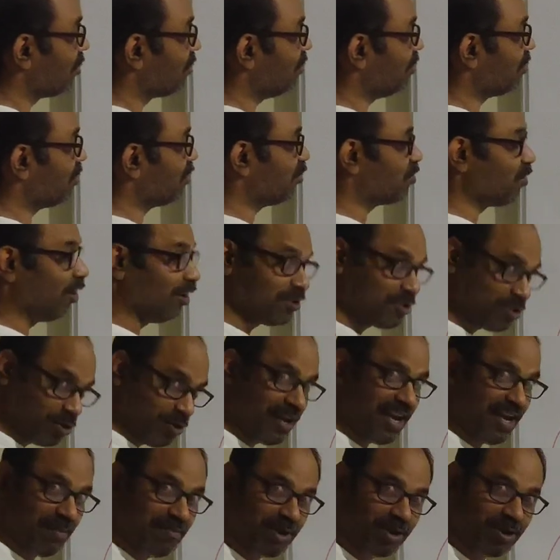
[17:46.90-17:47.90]
This is also
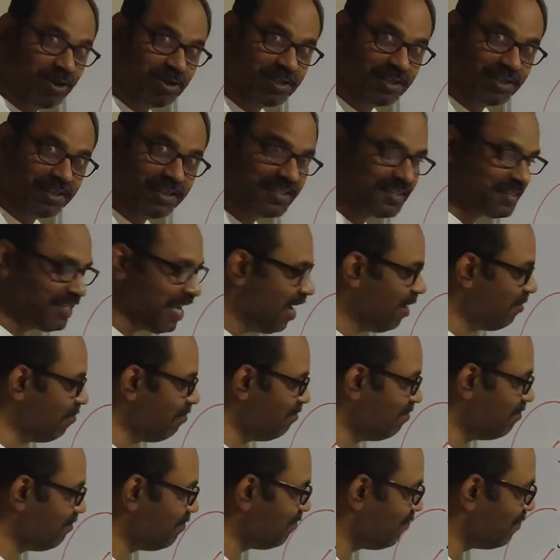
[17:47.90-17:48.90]
A because it is
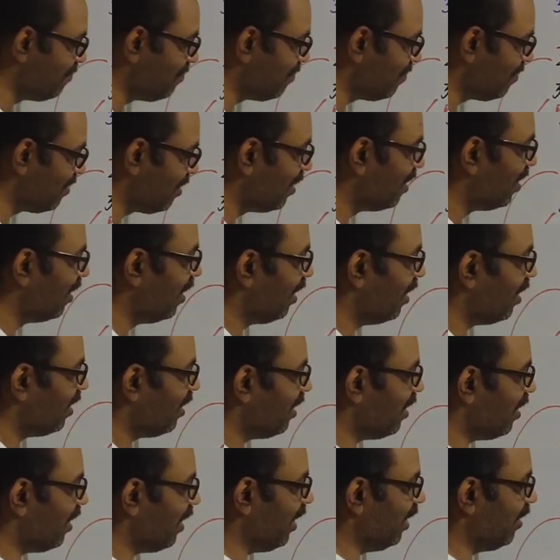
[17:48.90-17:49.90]
same.
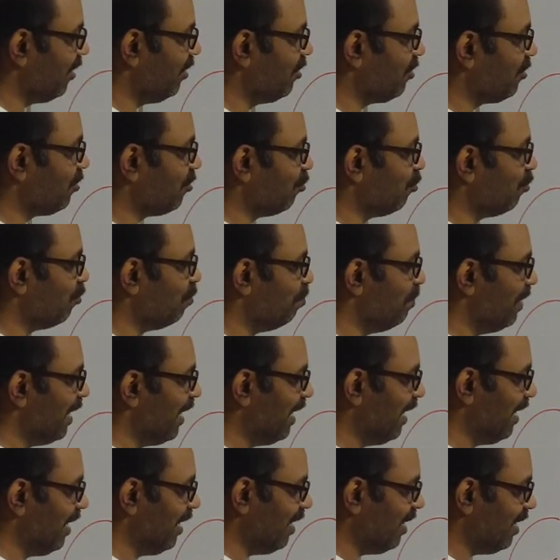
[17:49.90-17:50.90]
Into
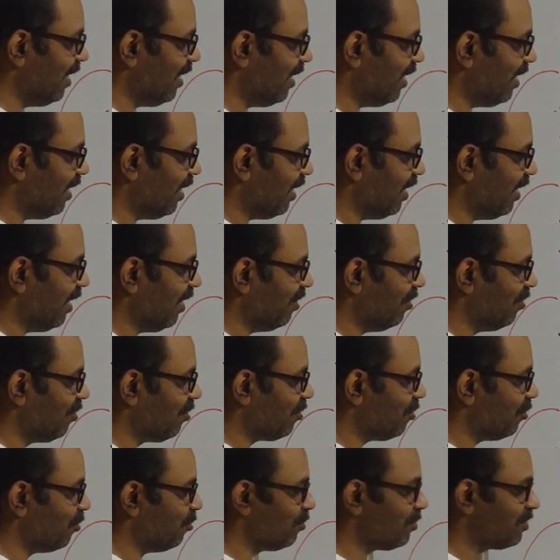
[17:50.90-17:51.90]
B
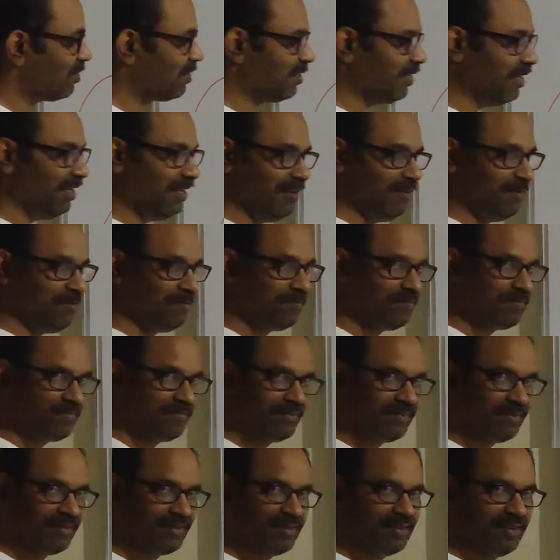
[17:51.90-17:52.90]
into C.
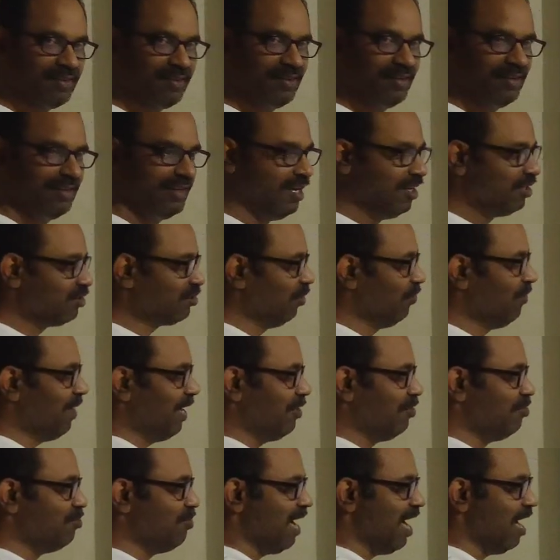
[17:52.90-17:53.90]
So
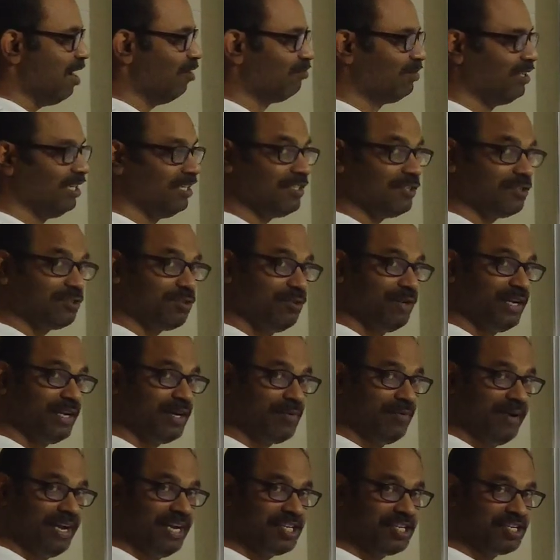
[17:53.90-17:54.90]
when you have these two
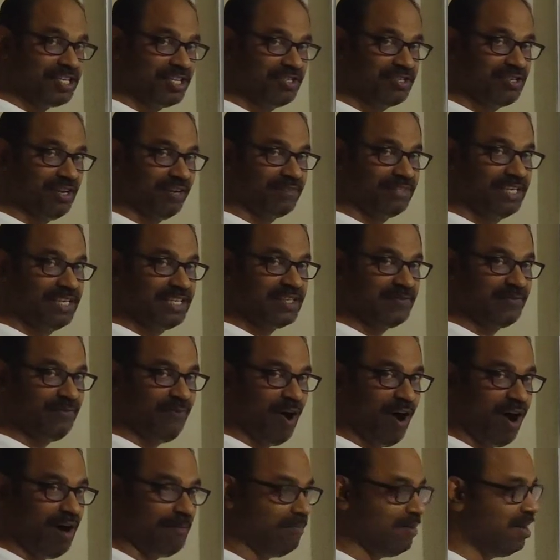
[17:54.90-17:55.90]
equations of this
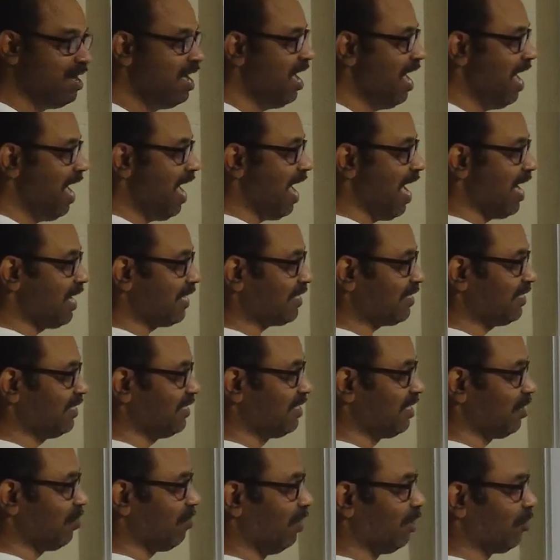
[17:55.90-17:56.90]
form, x
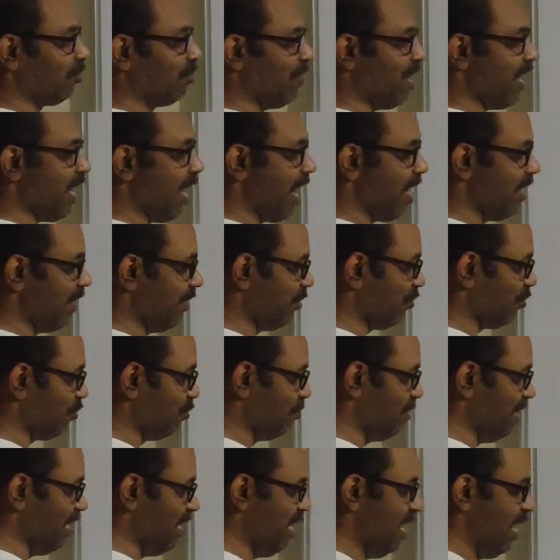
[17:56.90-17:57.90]
is equal to A
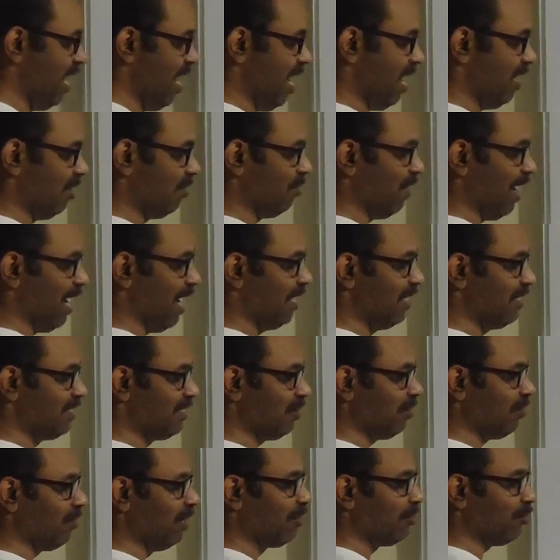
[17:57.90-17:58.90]
into B and y
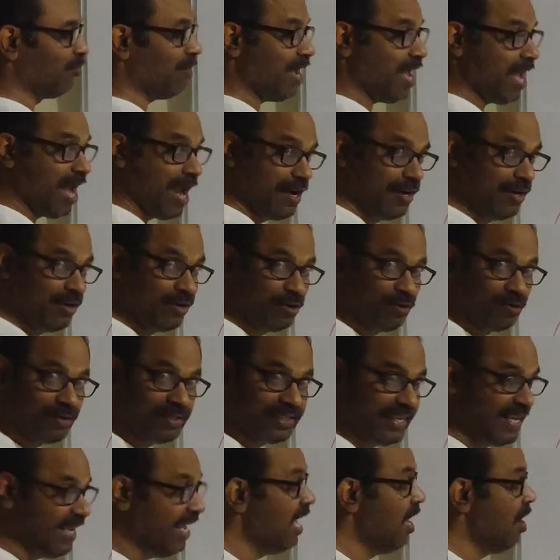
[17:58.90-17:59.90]
is equal to A into
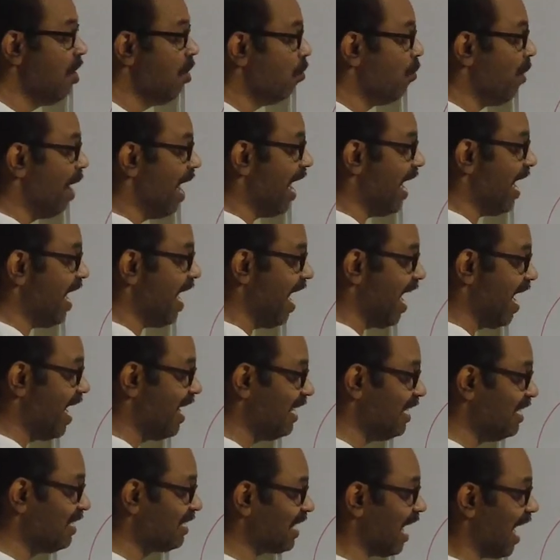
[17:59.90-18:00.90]
C, where
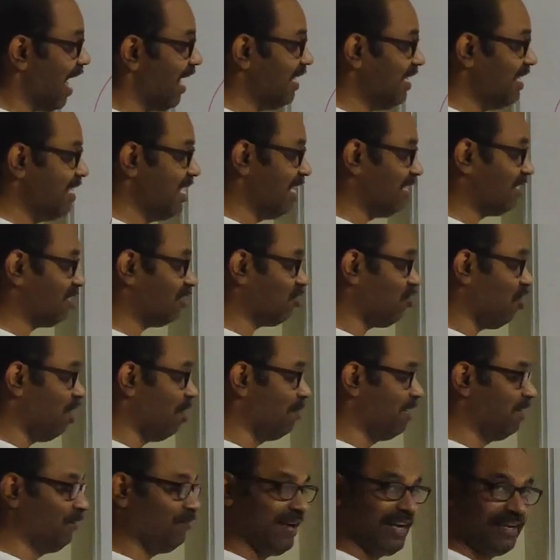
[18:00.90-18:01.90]
A is highest
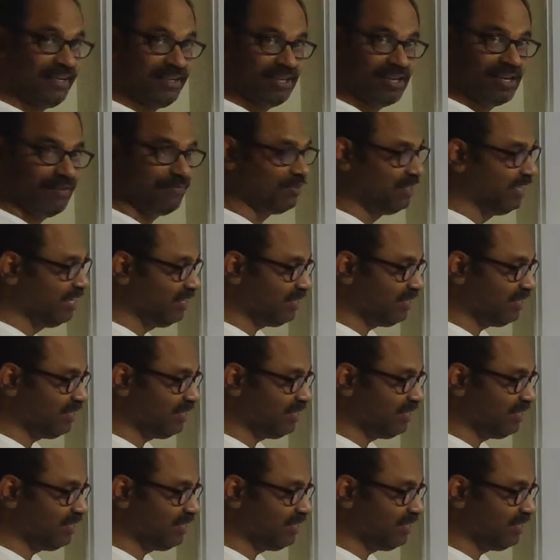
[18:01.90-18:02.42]
common factor of